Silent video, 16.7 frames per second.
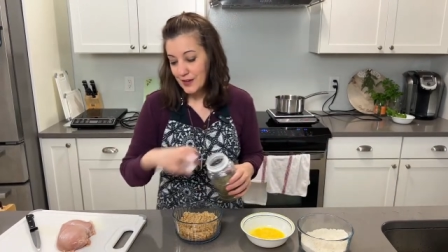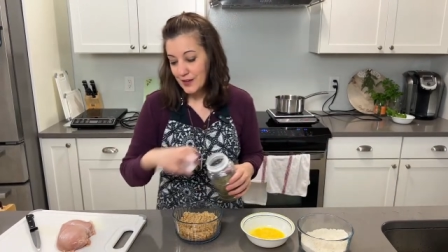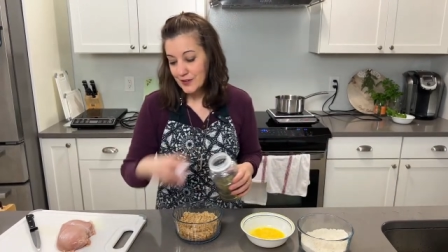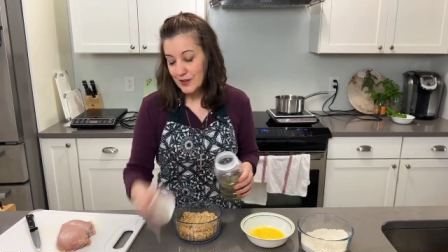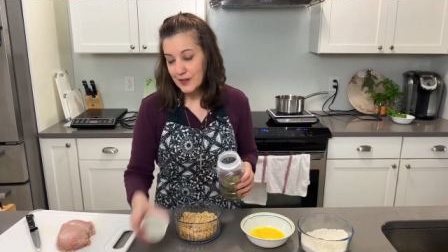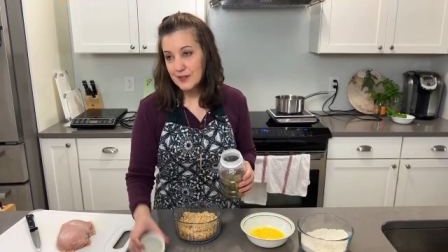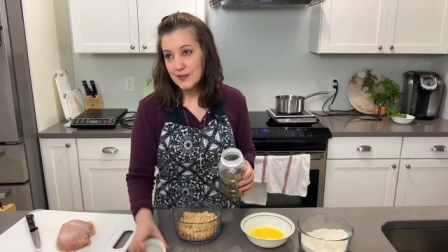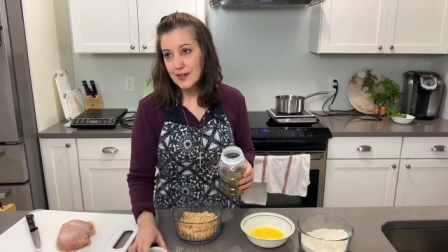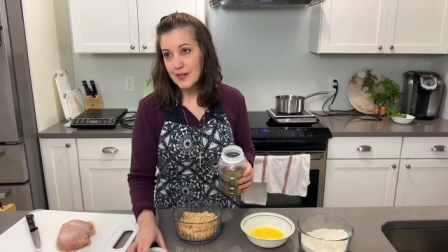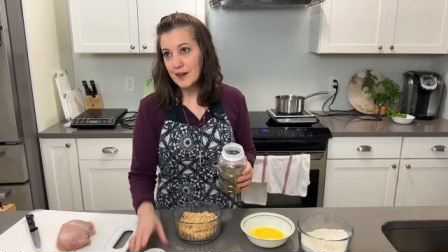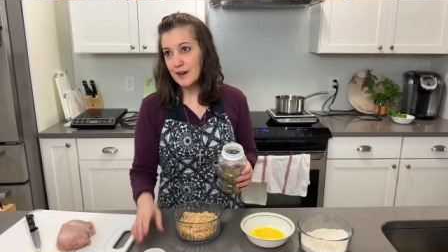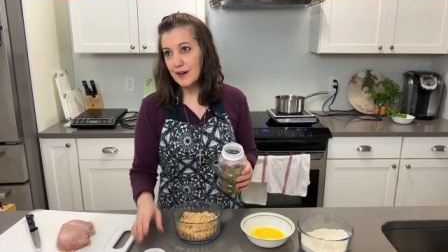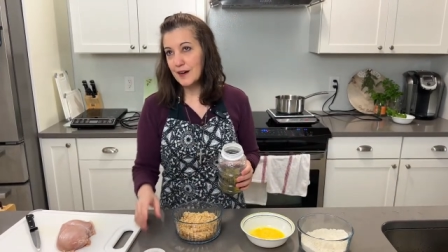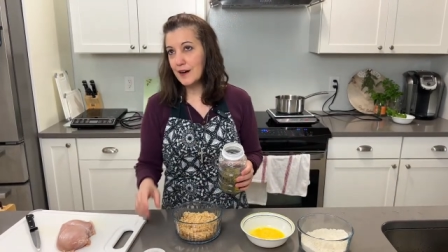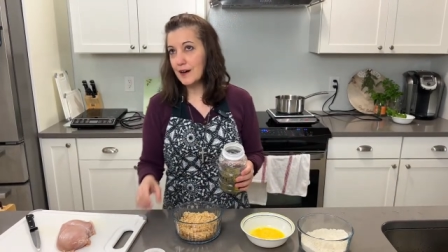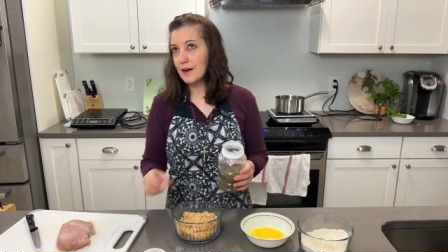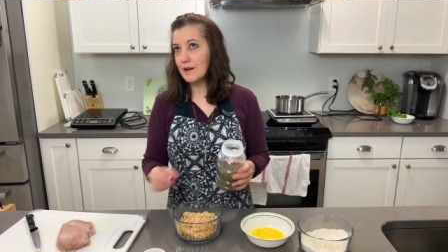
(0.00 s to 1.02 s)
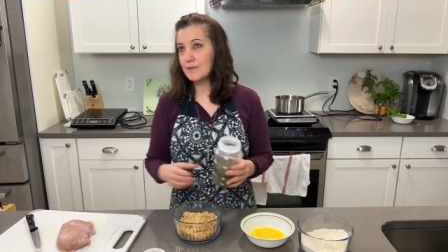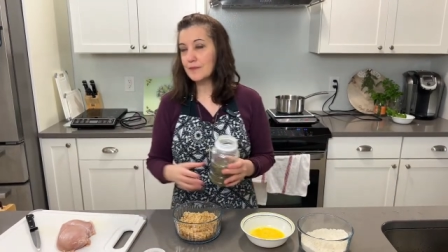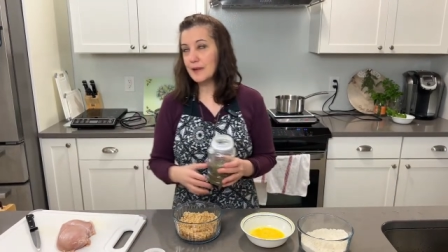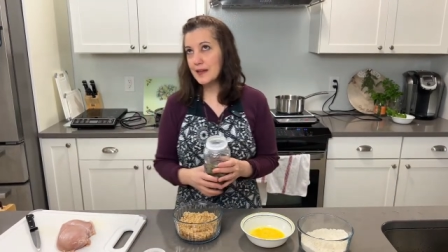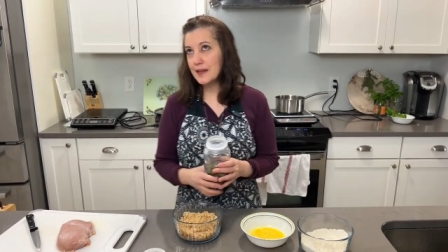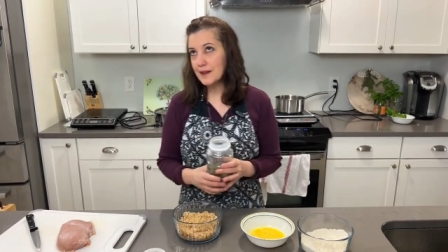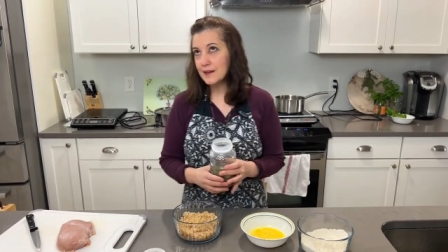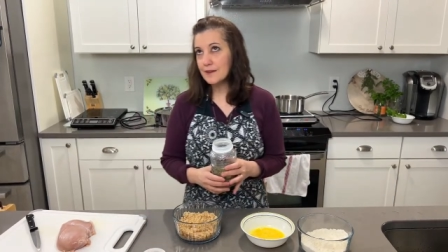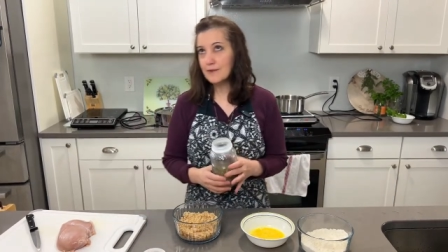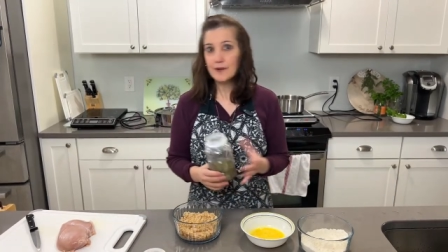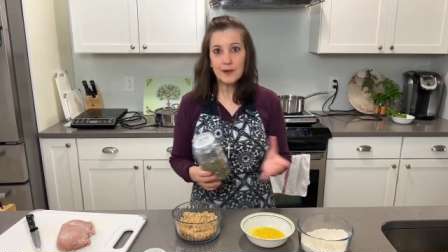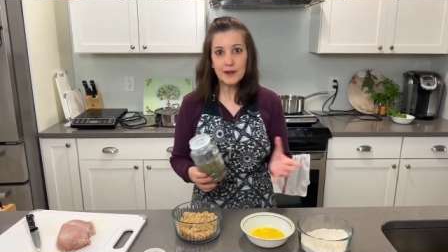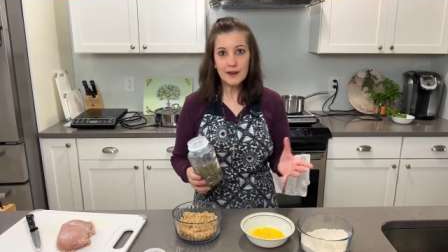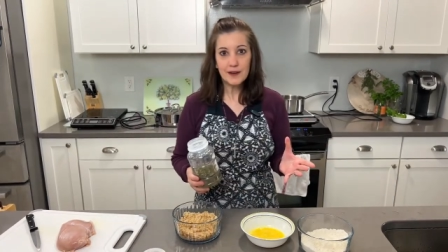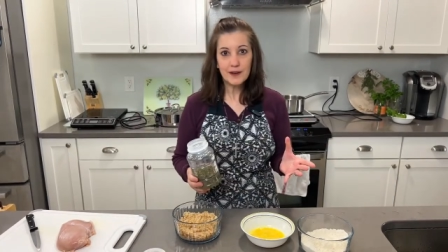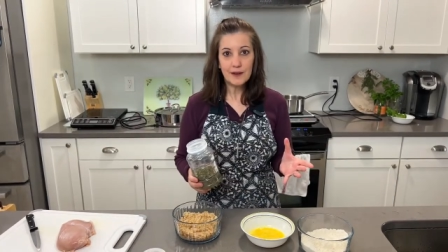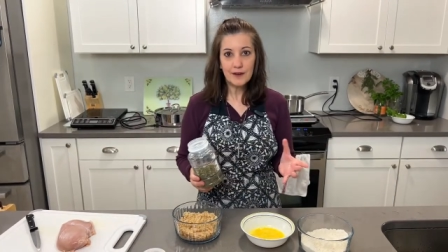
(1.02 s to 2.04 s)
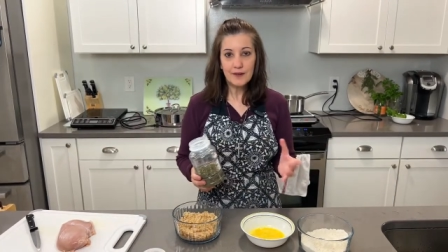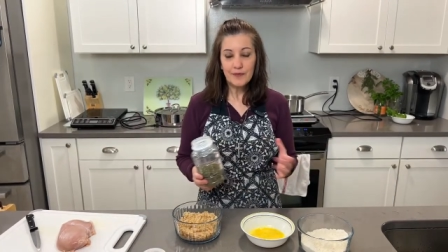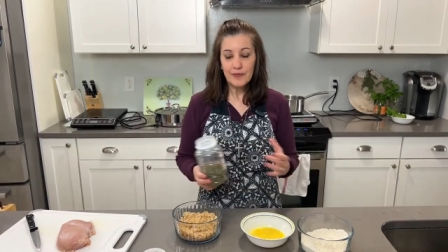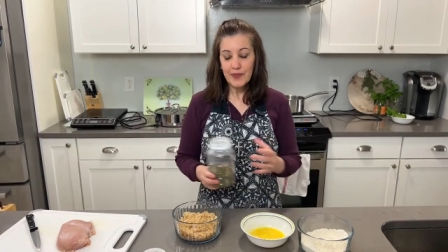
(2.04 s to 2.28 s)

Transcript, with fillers: So I was like, oh man, what am I going to do?